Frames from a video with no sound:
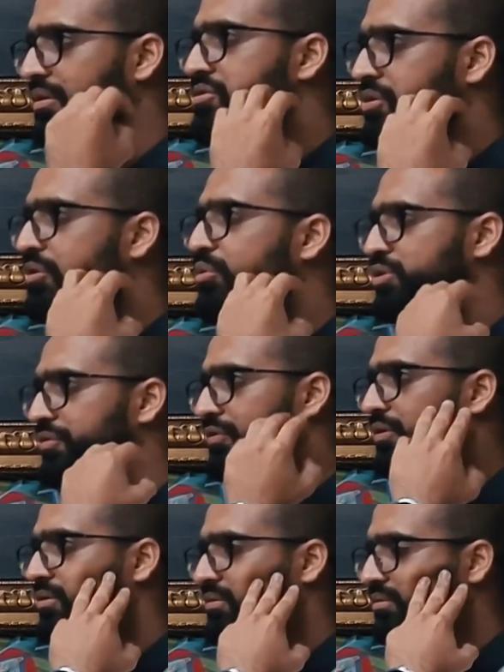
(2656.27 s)
It's a huge
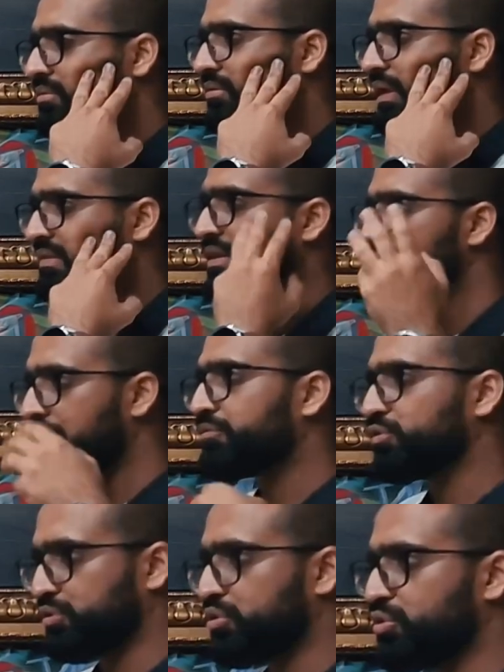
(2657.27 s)
effort. And then they have
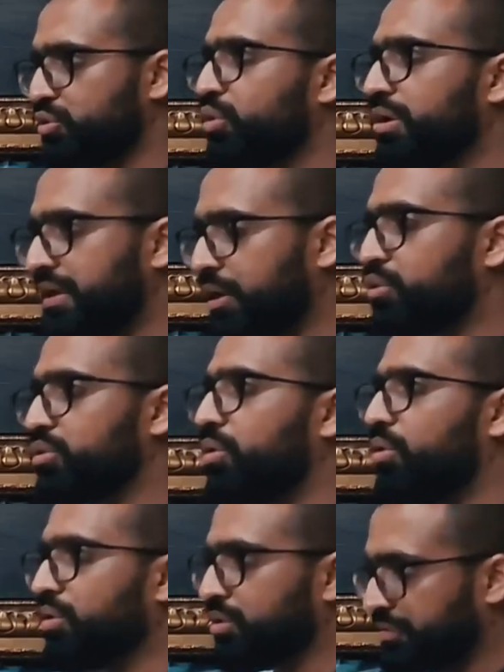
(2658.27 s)
to roll it out to
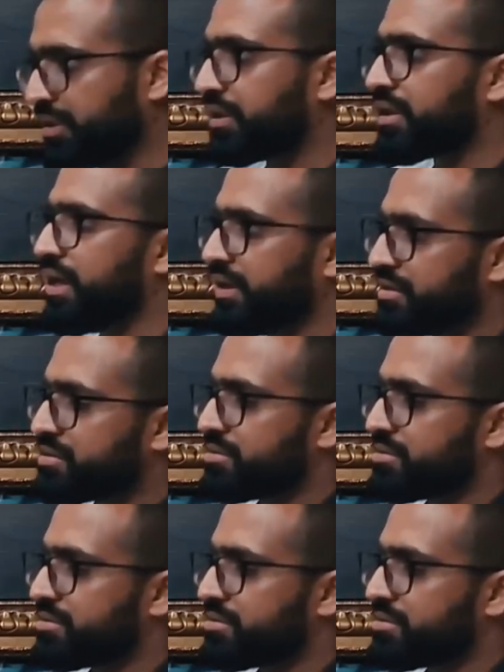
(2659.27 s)
all of their clients.